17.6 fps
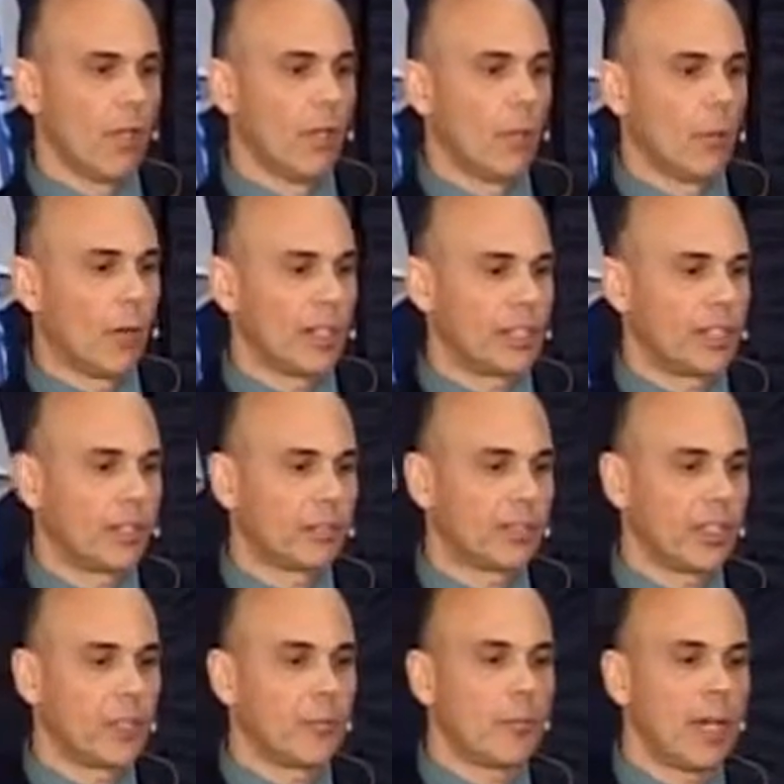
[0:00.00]
Whitetail
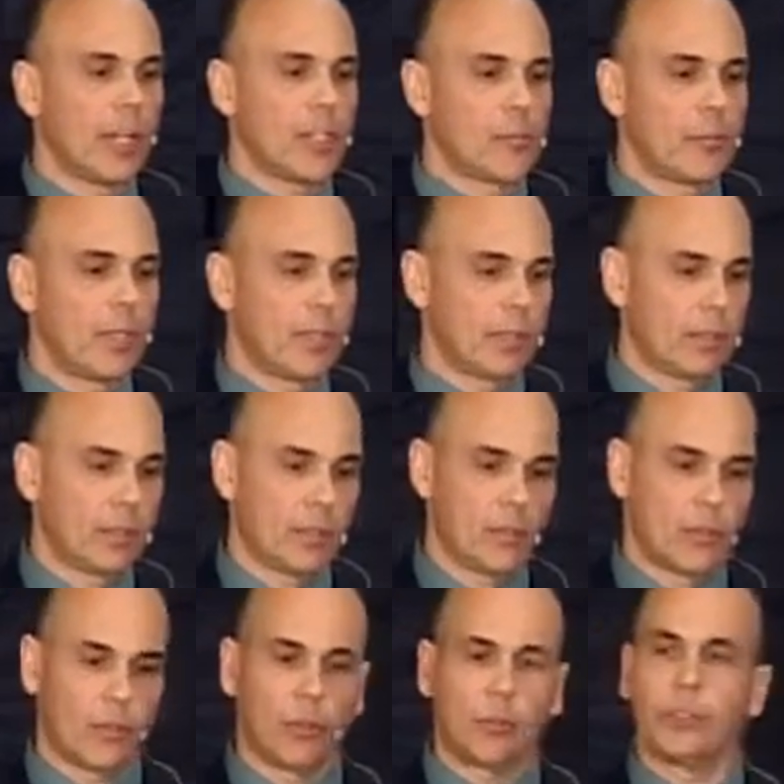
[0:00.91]
deer management,
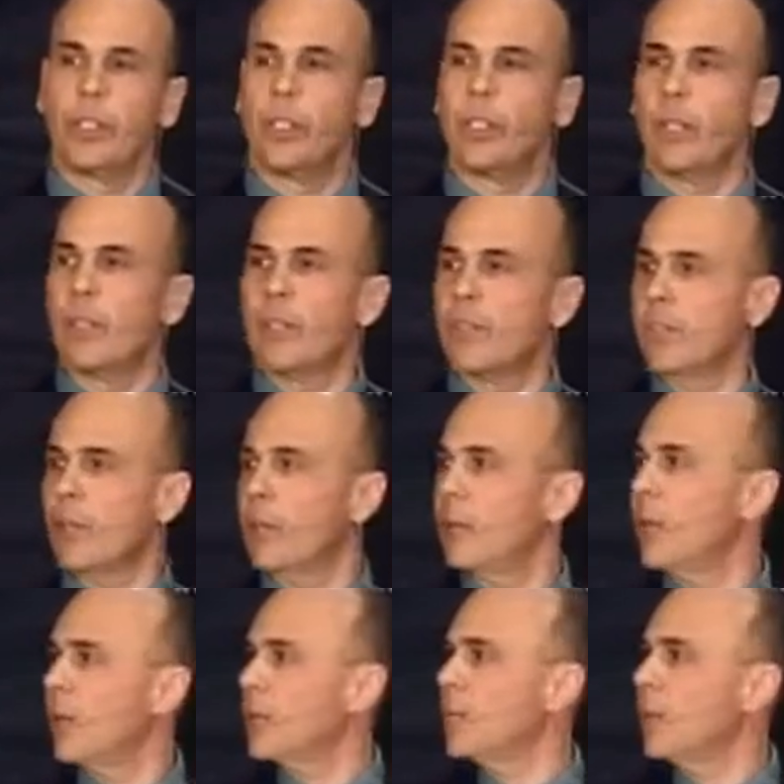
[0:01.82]
controlled deer hunts. I
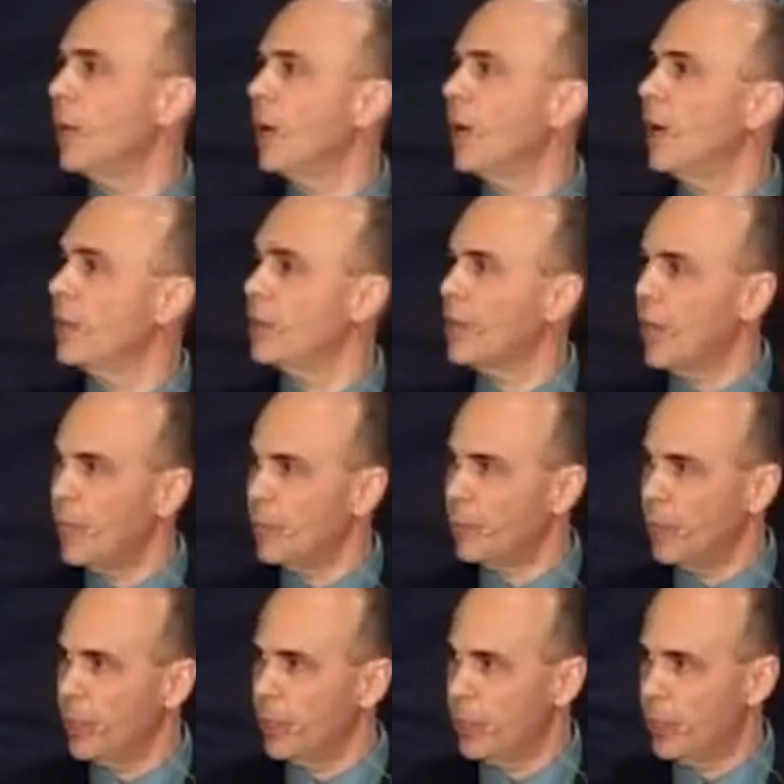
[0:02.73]
know that's been a hot
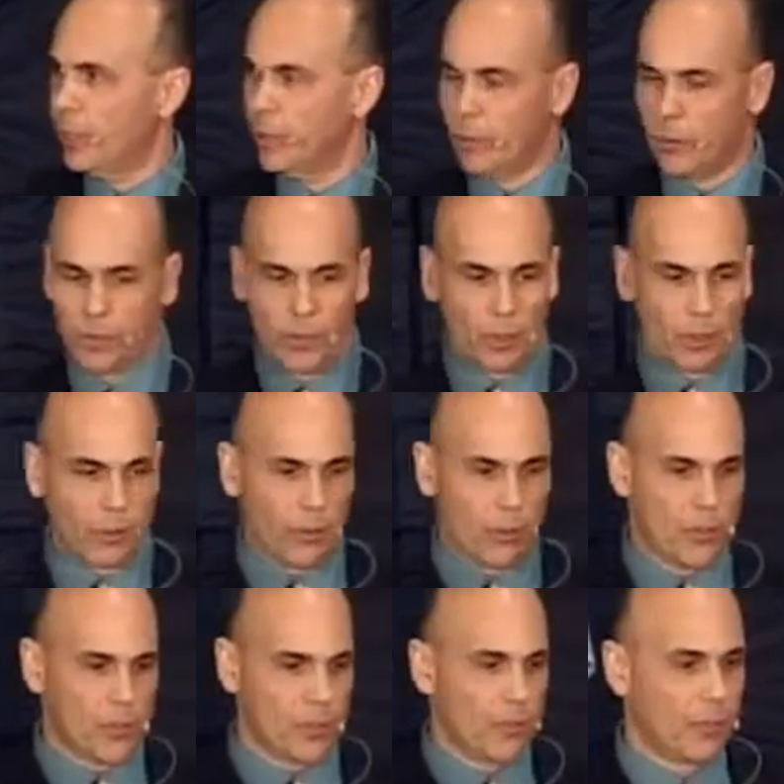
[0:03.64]
topic over the
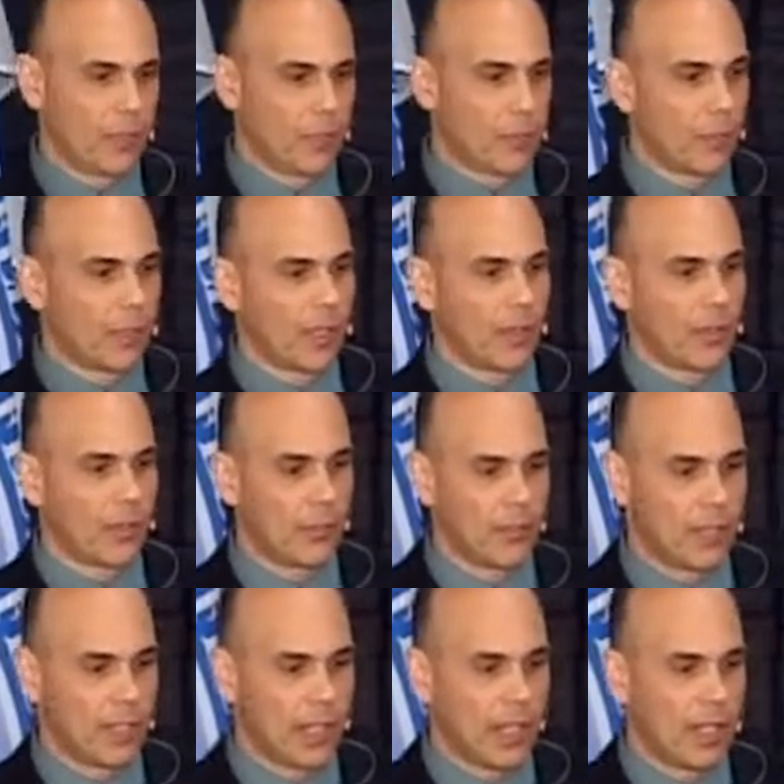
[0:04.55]
course of
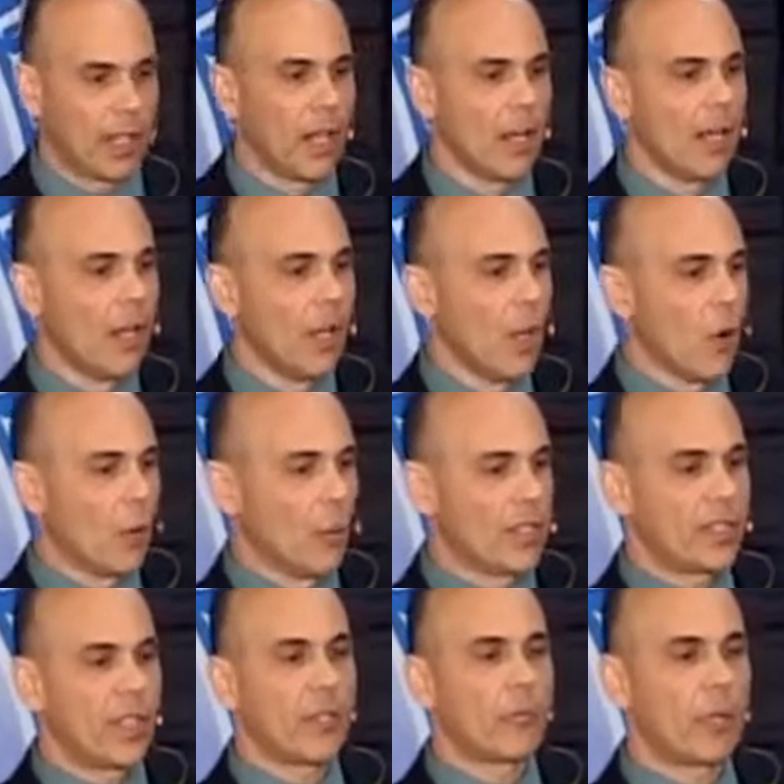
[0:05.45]
2013. We
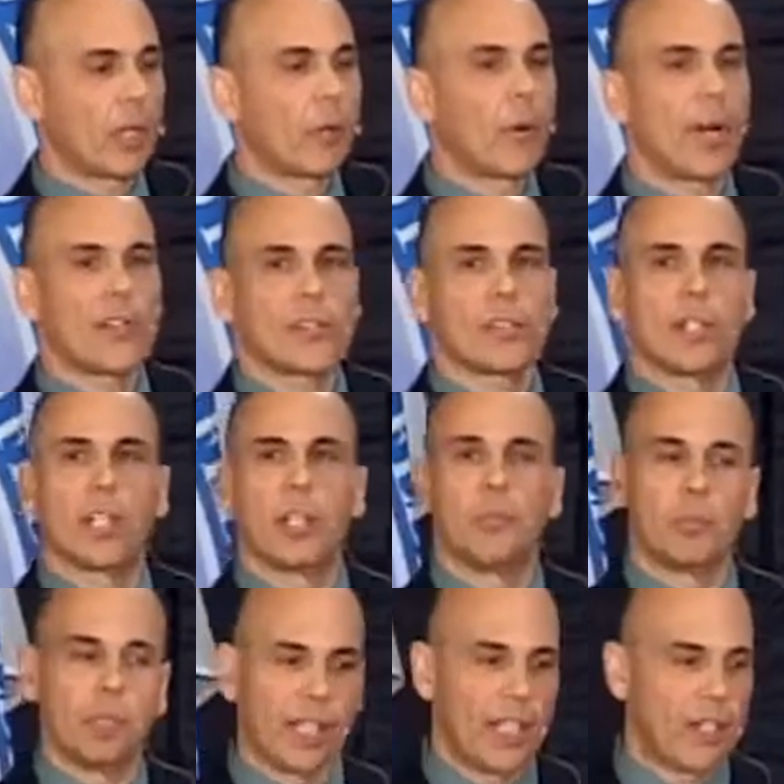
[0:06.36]
did request a
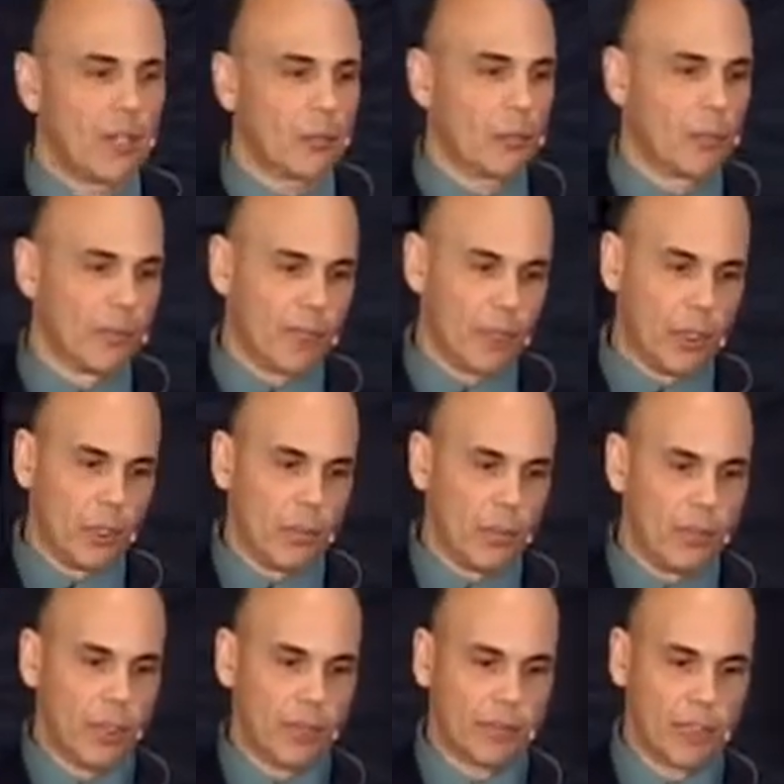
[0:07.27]
complete
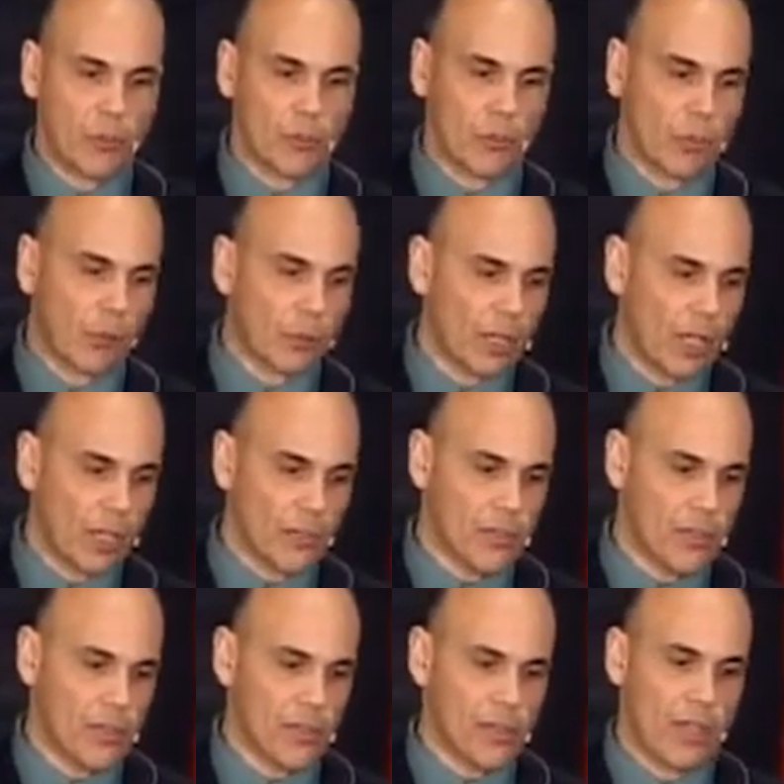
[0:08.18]
review of controlled
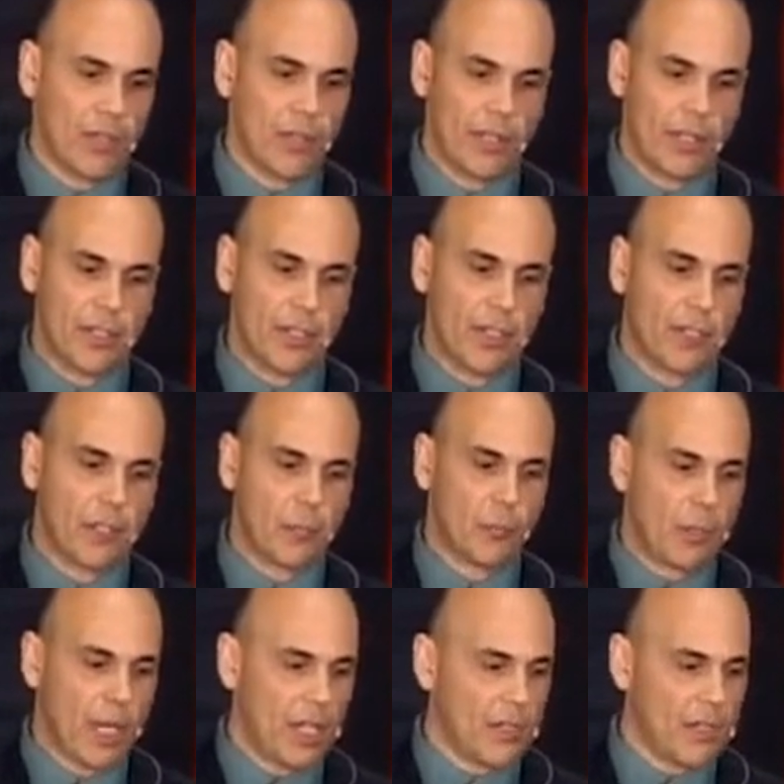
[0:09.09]
hunts in Southern Ontario
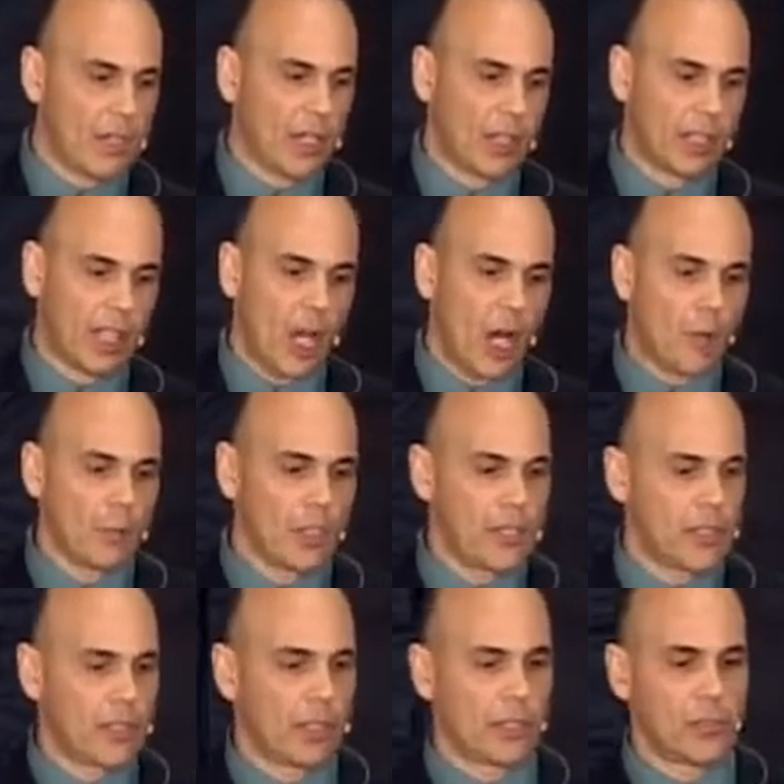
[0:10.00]
based on
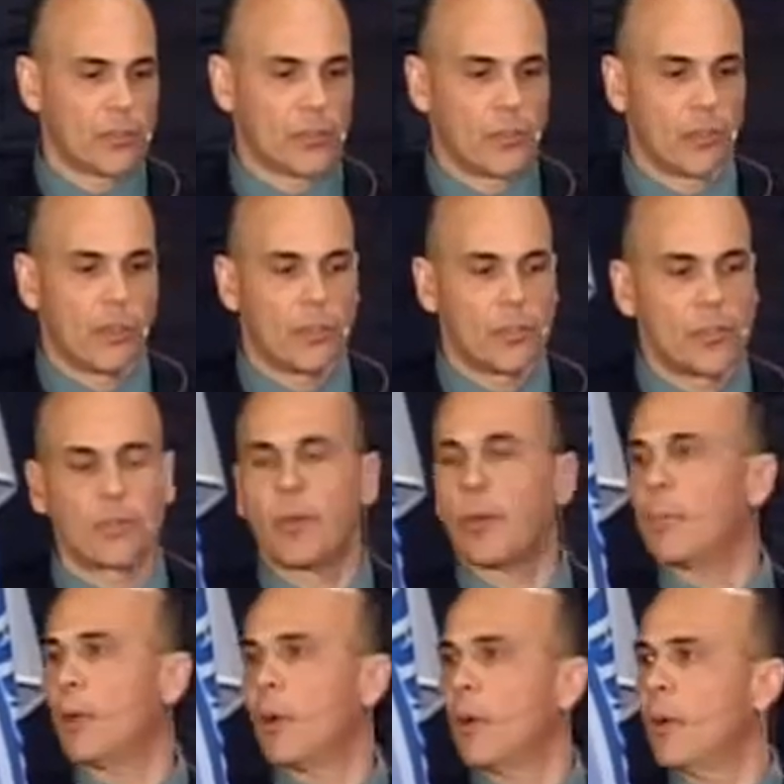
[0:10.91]
comments and concerns
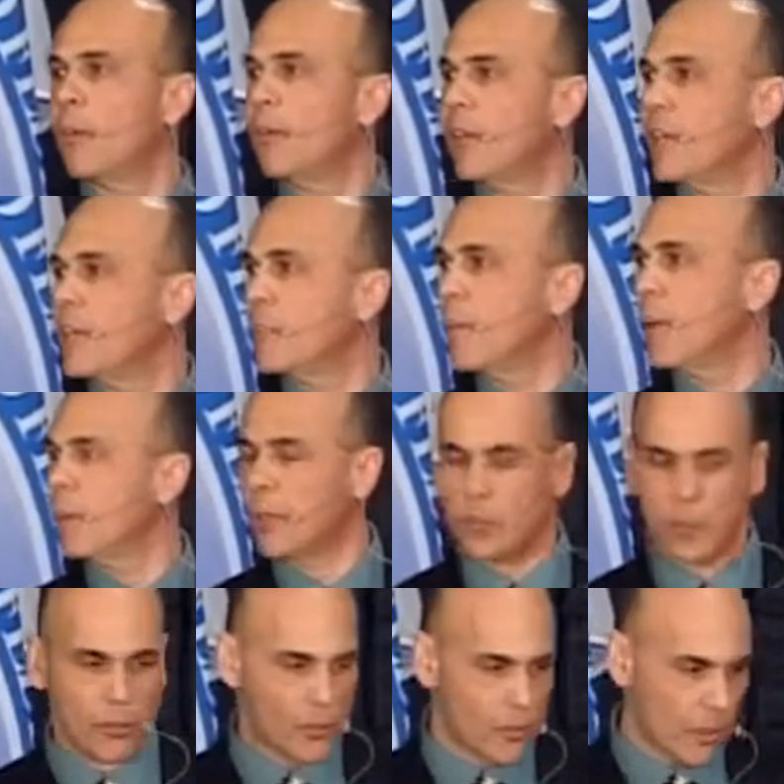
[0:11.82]
from our OFH
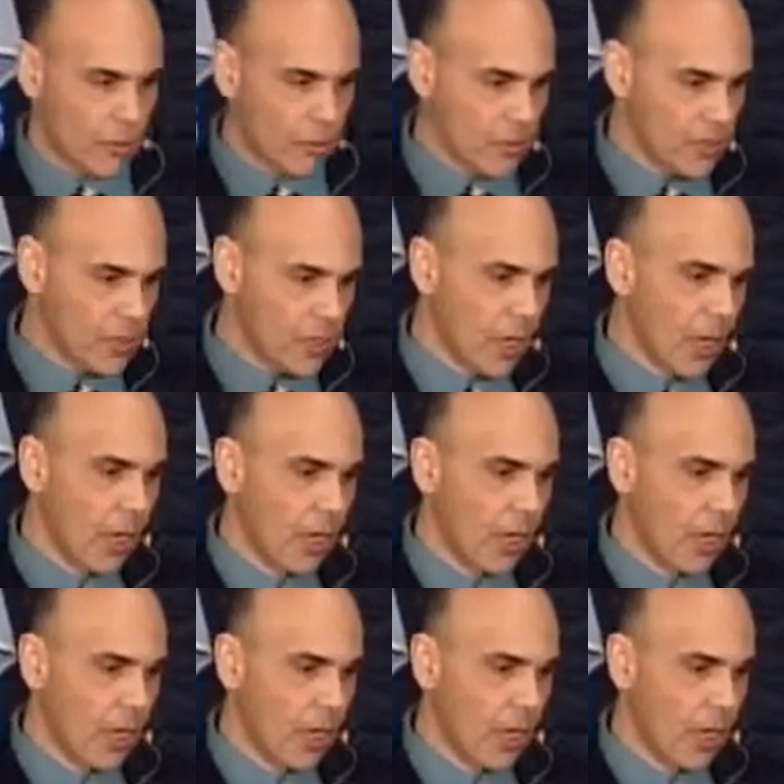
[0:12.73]
members and zones.